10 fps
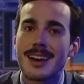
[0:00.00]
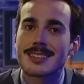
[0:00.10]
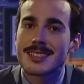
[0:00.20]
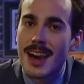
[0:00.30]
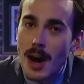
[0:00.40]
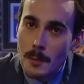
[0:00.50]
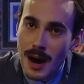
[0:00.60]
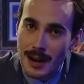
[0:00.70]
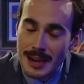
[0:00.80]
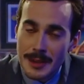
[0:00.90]
In Te Ao
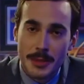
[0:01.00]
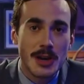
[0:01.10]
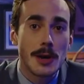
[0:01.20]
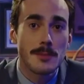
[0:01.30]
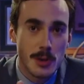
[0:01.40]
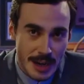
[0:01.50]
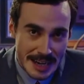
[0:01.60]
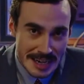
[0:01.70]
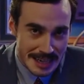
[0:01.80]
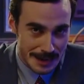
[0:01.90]
Māori, the
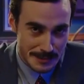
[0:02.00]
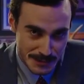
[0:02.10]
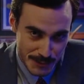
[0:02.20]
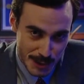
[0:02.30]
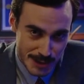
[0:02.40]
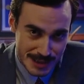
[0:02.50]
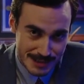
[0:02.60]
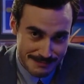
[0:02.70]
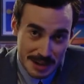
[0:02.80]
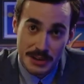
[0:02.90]
community comes first.
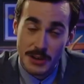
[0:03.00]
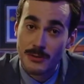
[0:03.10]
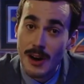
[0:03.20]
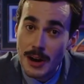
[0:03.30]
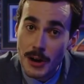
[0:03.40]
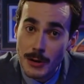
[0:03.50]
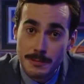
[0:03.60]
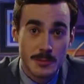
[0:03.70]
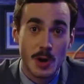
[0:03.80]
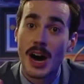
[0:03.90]
Your whānau,
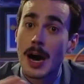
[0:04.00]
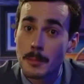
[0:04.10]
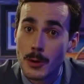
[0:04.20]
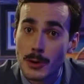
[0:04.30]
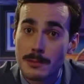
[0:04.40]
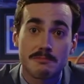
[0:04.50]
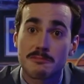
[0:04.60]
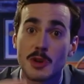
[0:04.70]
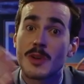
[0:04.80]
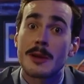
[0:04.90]
your hapu,
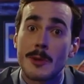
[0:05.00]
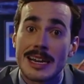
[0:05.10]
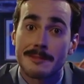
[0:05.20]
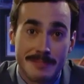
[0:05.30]
your iwi.